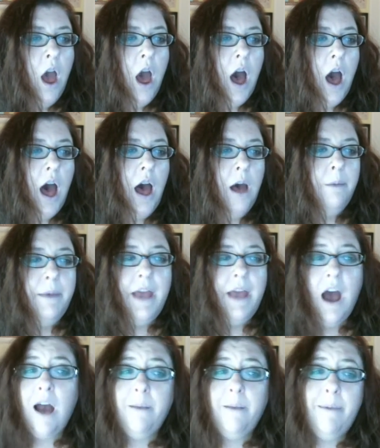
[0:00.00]
Um, it
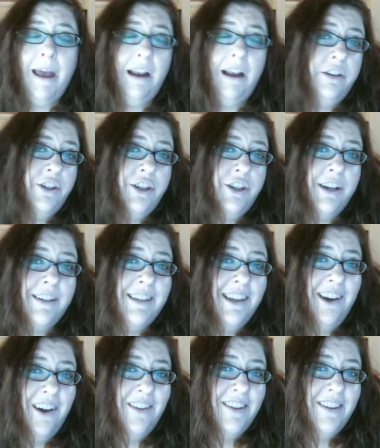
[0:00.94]
automatically checks
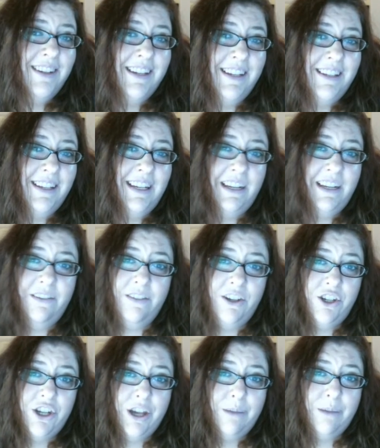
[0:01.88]
the authenticity of the
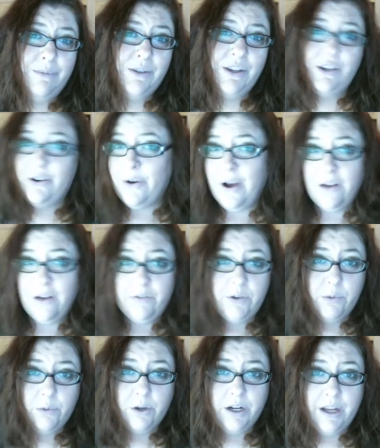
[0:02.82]
chip, so you don't have
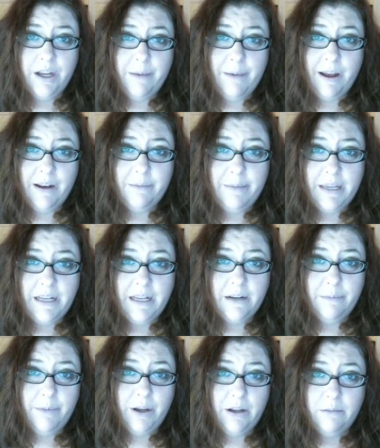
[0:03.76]
to worry about it being
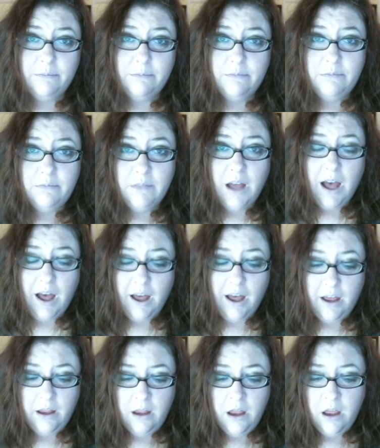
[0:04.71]
a bum
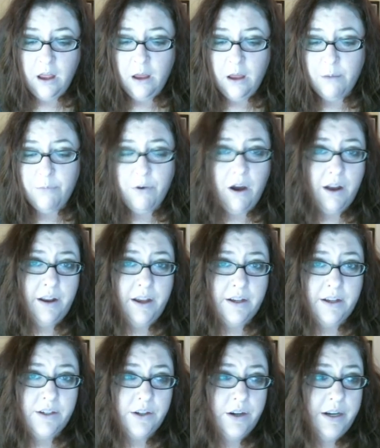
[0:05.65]
uh,
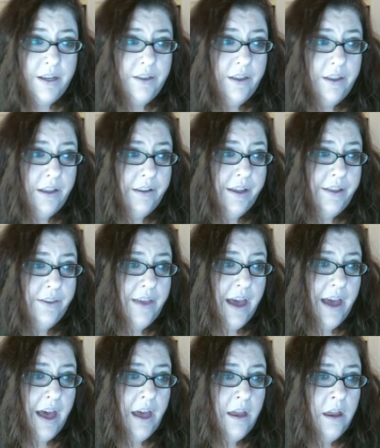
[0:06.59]
product or anything like
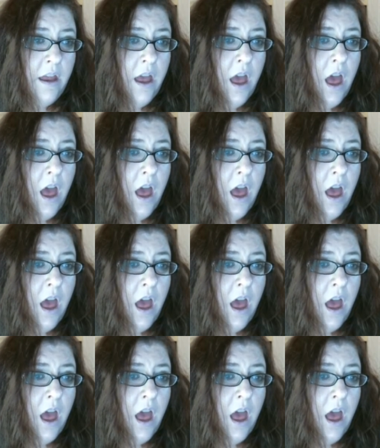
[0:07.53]
that.